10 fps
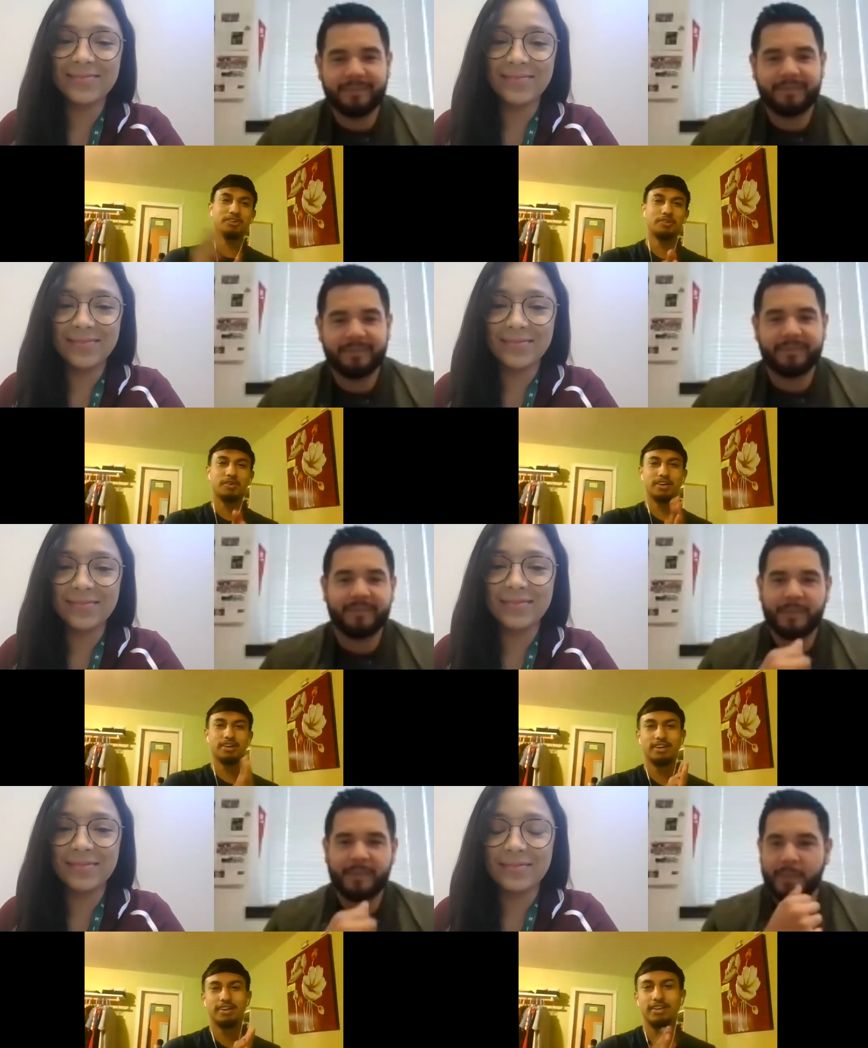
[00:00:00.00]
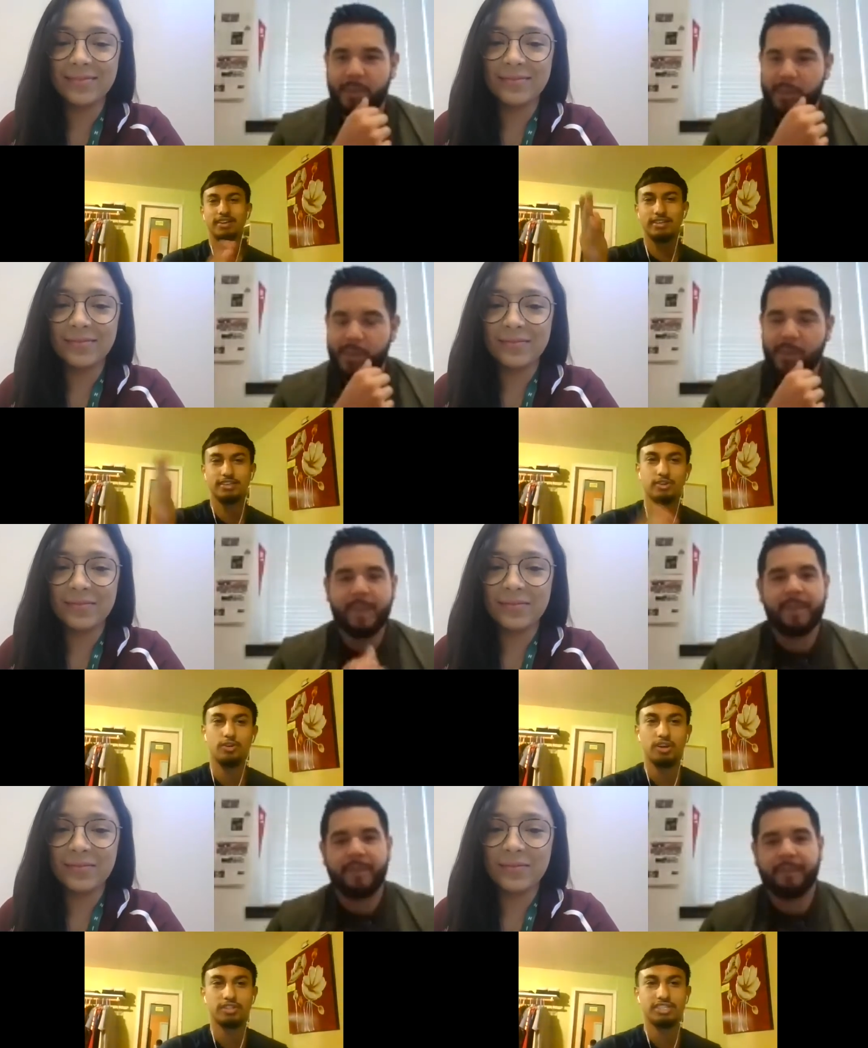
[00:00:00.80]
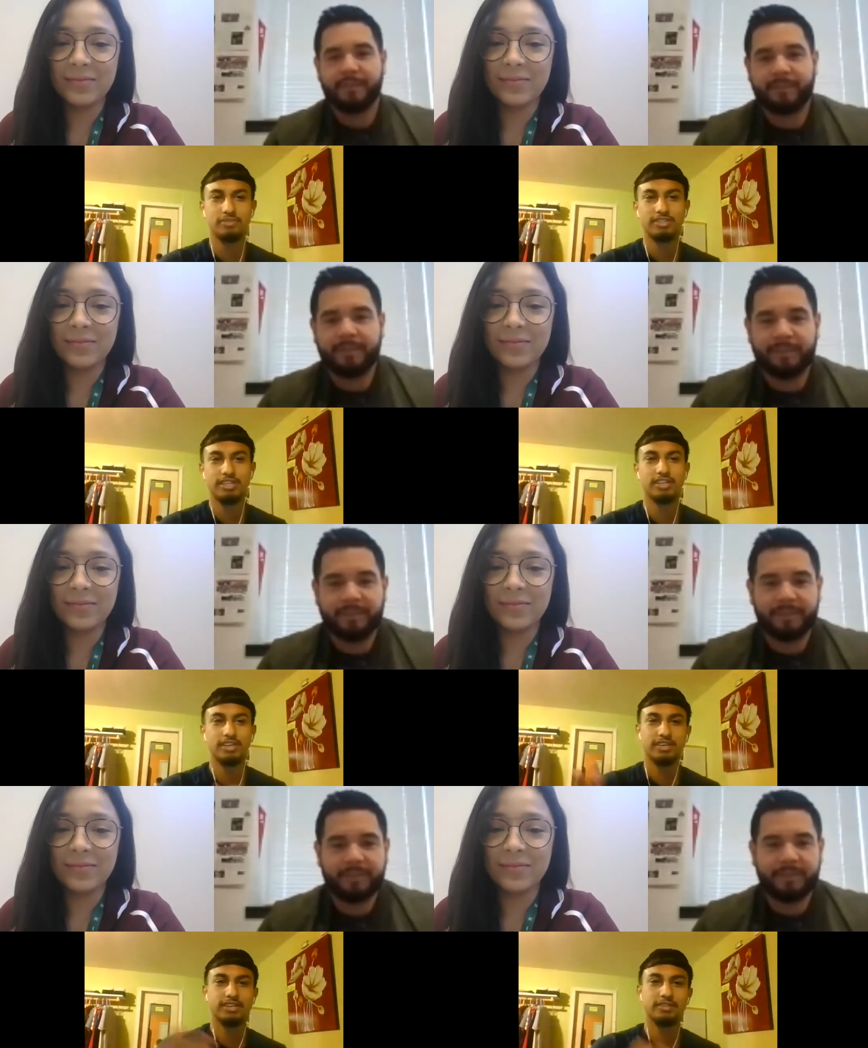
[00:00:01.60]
Speaker 1: uh go on Teams and uh